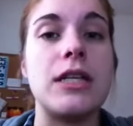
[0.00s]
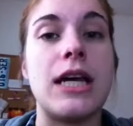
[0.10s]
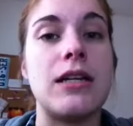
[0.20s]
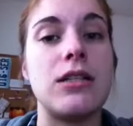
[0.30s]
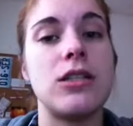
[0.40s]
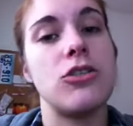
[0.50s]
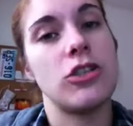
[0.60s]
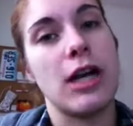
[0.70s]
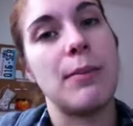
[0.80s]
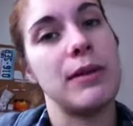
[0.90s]
and there's a
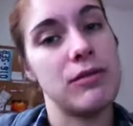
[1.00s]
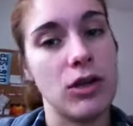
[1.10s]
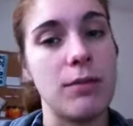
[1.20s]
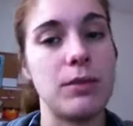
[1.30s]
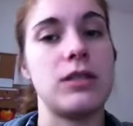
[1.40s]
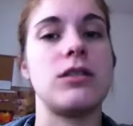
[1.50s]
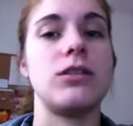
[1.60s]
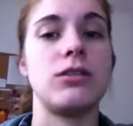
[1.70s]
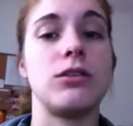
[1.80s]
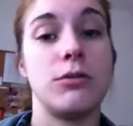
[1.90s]
couple of zombies that
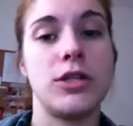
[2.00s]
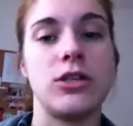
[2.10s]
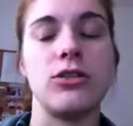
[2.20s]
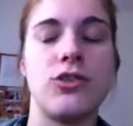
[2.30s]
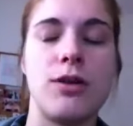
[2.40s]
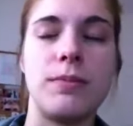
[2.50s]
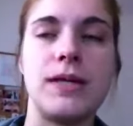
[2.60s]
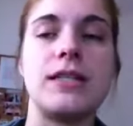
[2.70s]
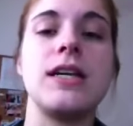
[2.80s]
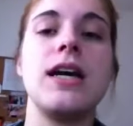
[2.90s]
are original
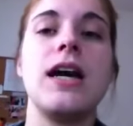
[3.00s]
zombies.